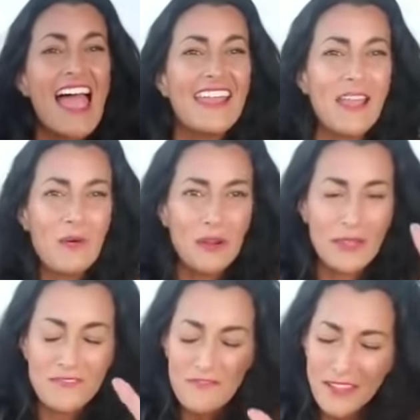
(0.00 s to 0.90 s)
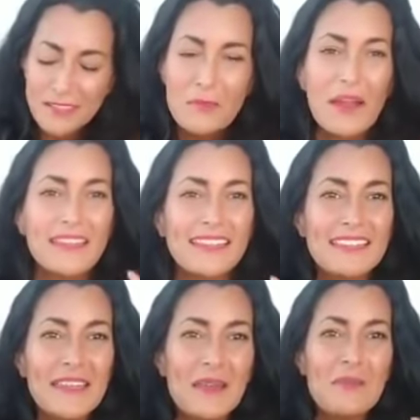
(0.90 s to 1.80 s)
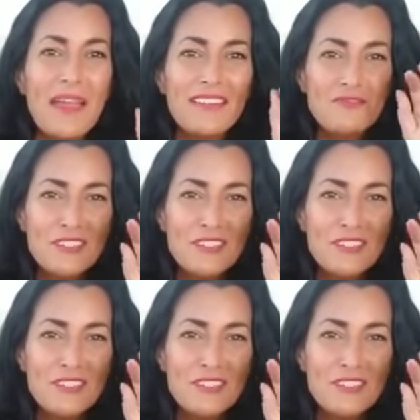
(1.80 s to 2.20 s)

and I want to invest money in him and